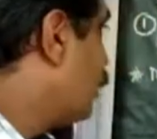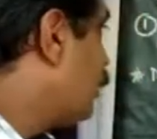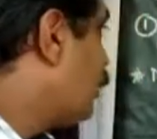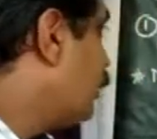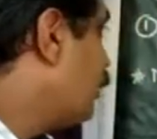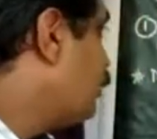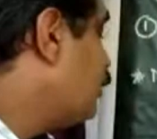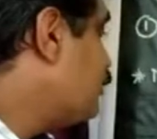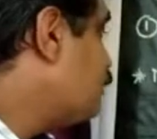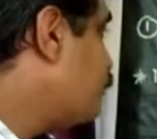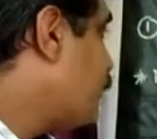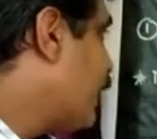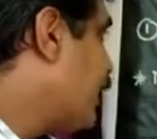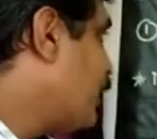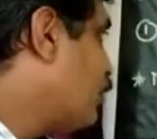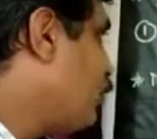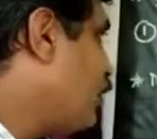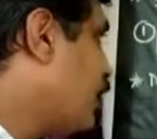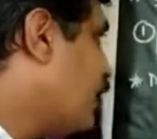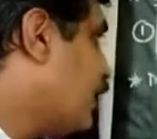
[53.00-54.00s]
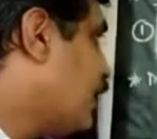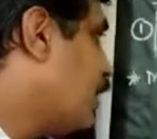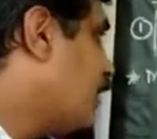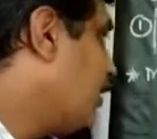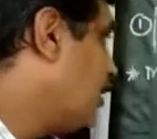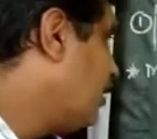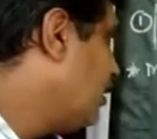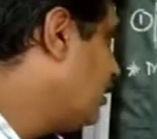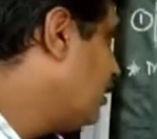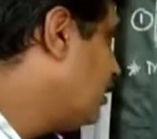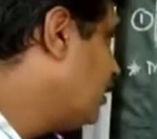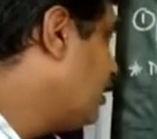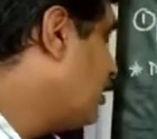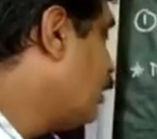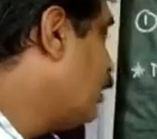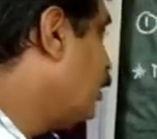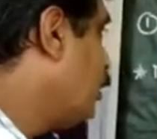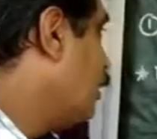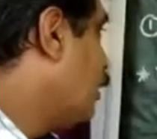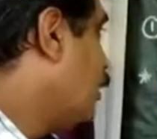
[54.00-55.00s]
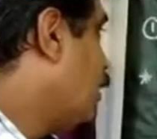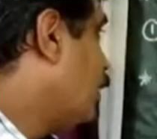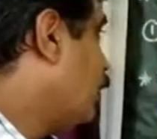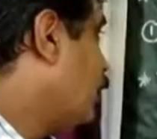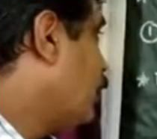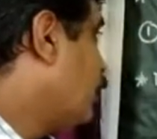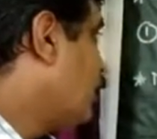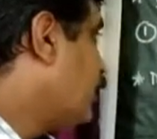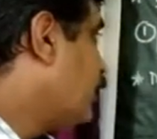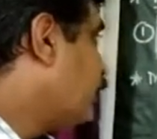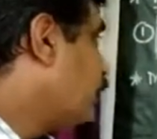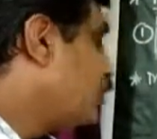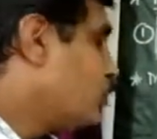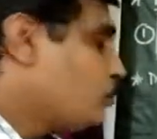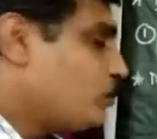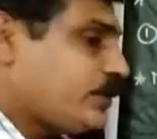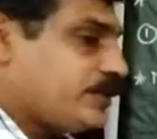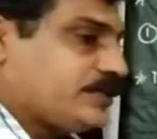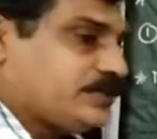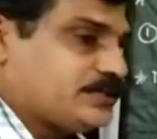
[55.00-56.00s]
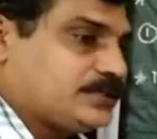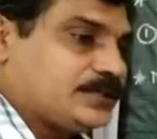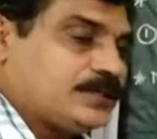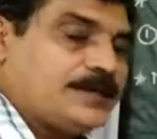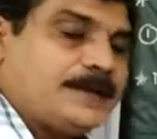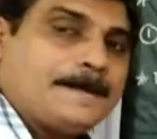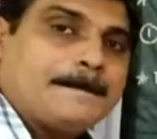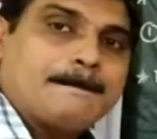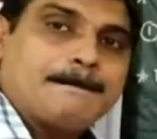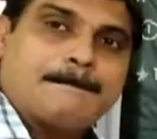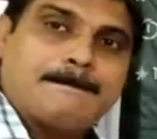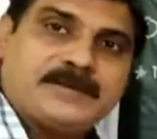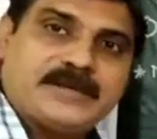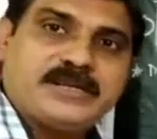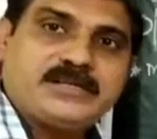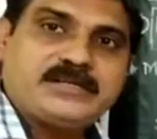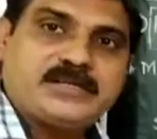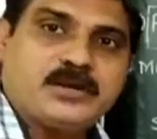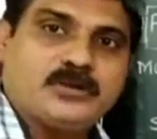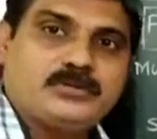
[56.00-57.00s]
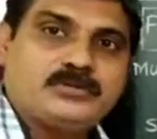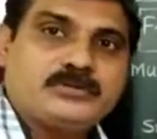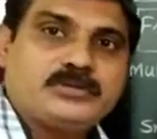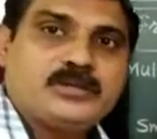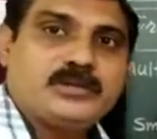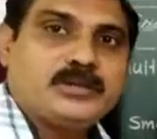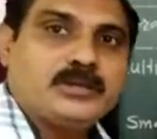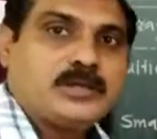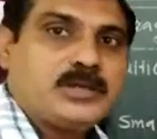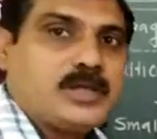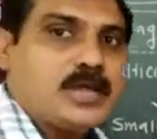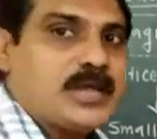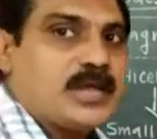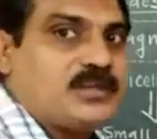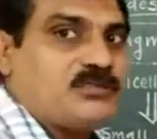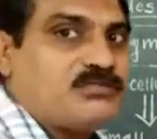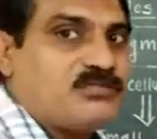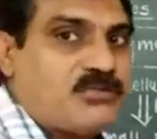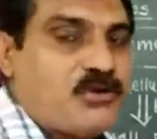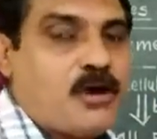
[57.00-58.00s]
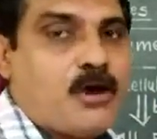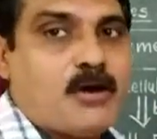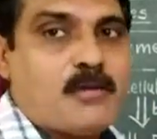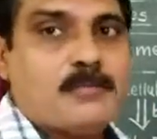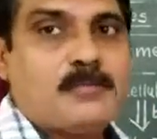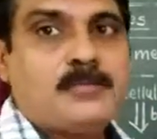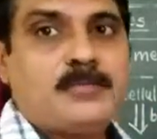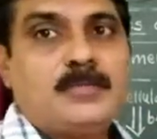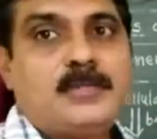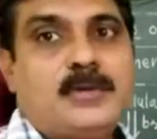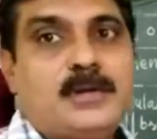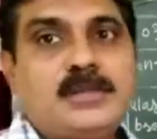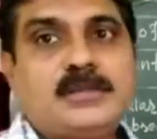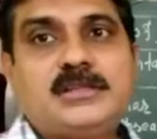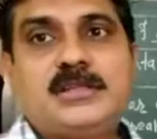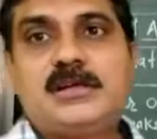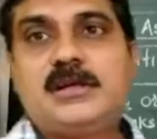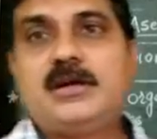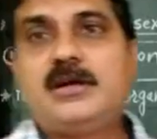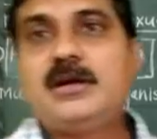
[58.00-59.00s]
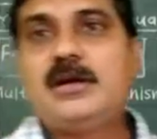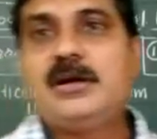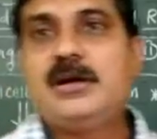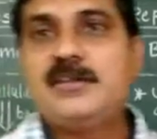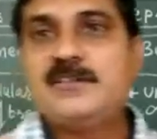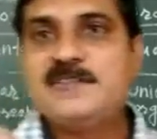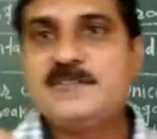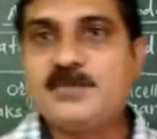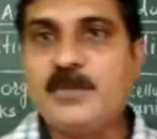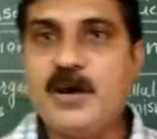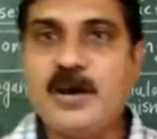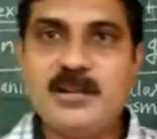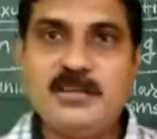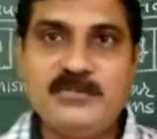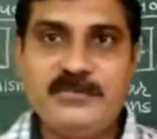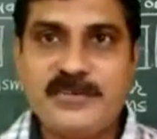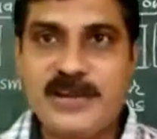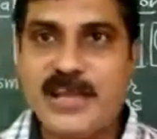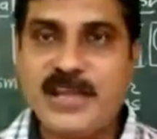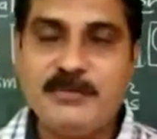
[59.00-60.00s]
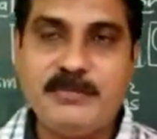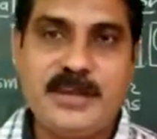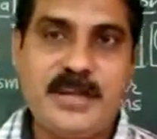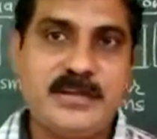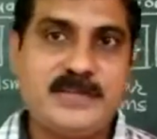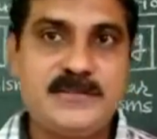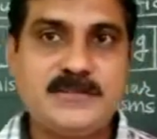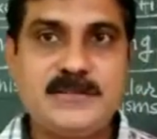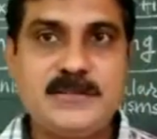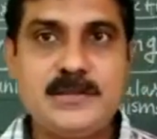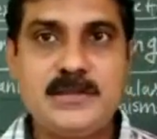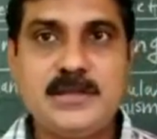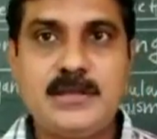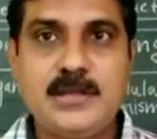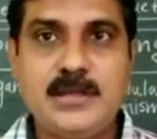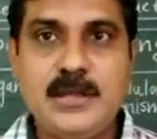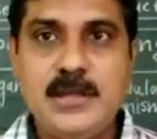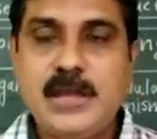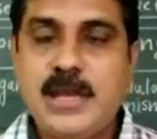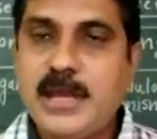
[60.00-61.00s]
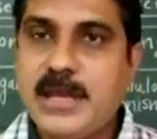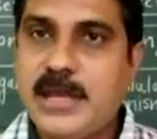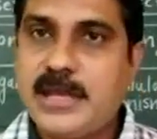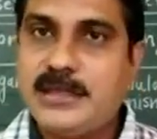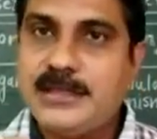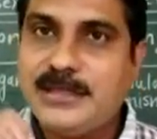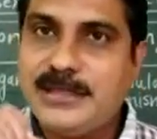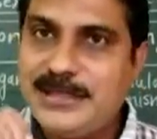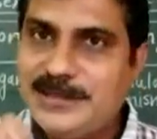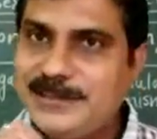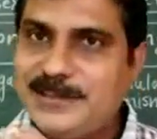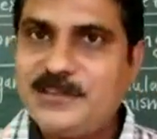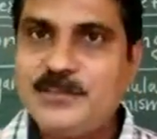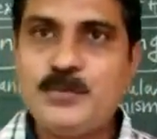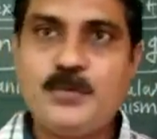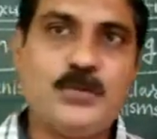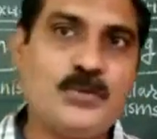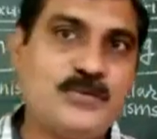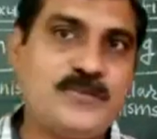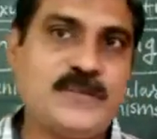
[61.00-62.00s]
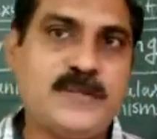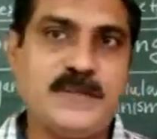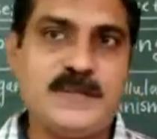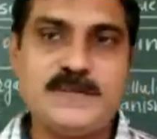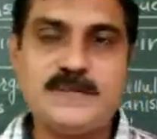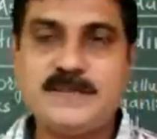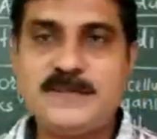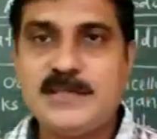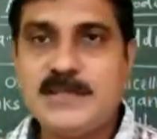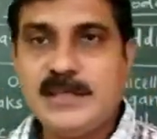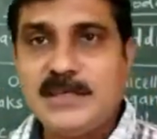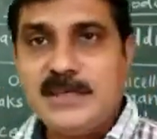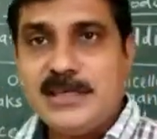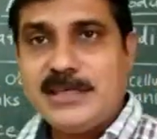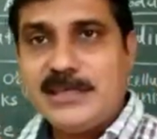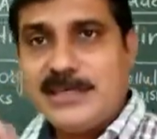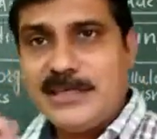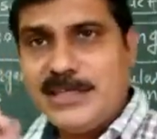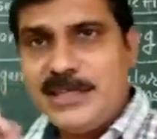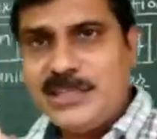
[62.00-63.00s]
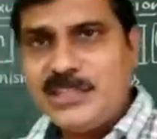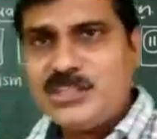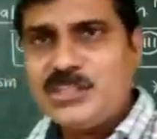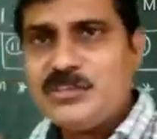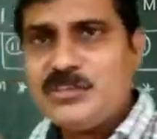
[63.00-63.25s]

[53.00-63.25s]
In the Spirogyra, undergoing the breakdown and form the small fragments, and in this process each